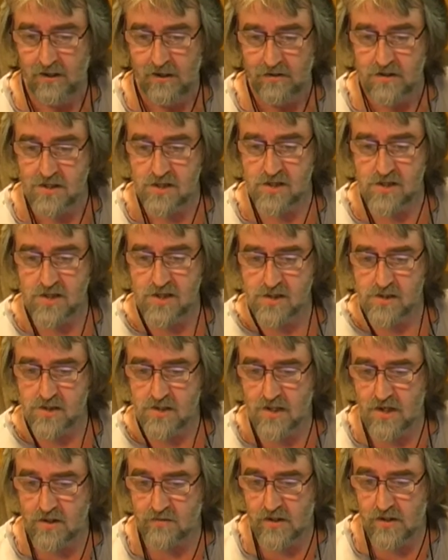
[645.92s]
This is
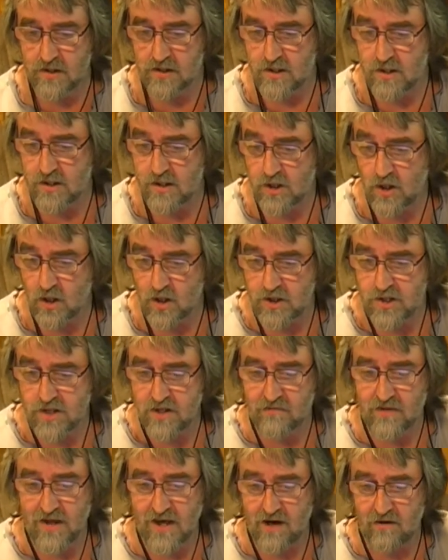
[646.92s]
uh, the, the geology
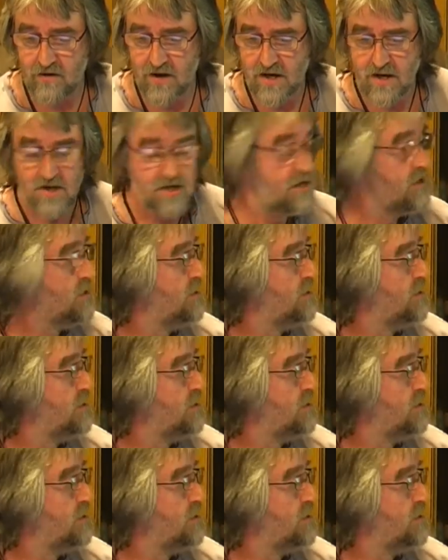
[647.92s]
of the area.